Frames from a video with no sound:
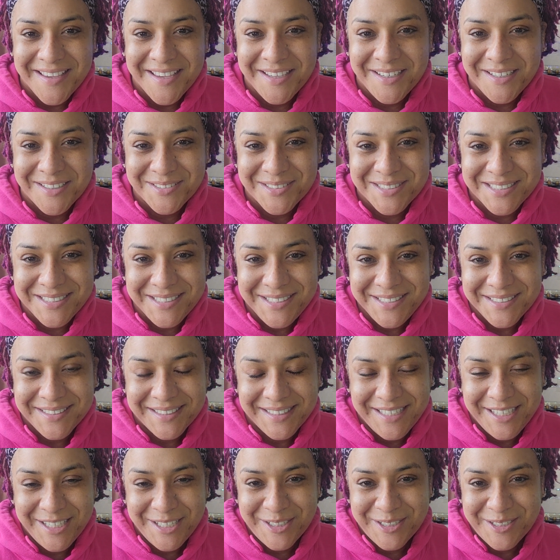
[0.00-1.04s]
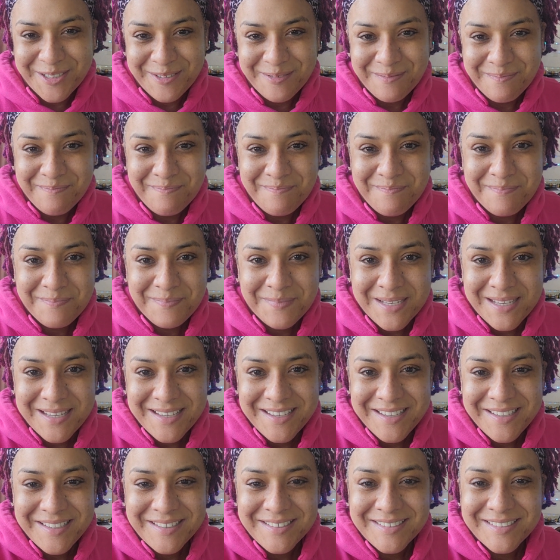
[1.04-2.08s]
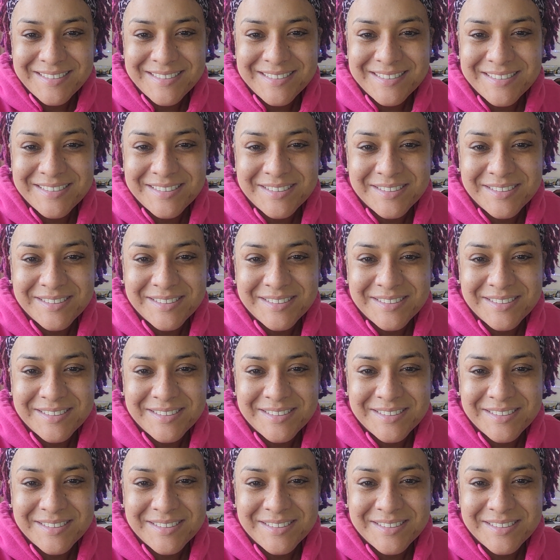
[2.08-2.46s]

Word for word: and I'll see you later. Bye.